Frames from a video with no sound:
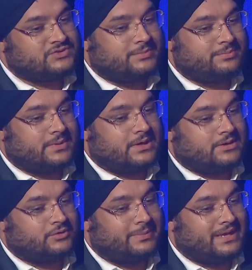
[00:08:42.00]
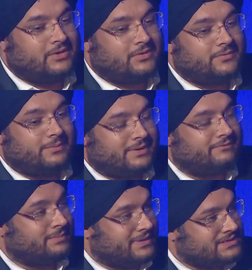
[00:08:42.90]
trip to Bangkok
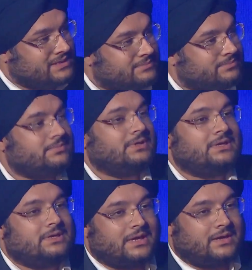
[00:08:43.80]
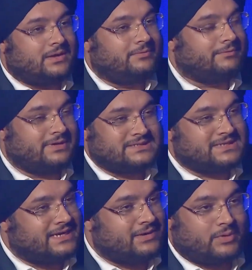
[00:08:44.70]
with my team, we were
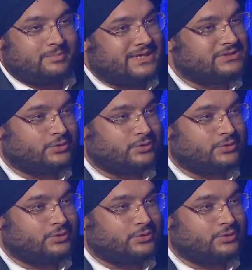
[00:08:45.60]
deciding what place to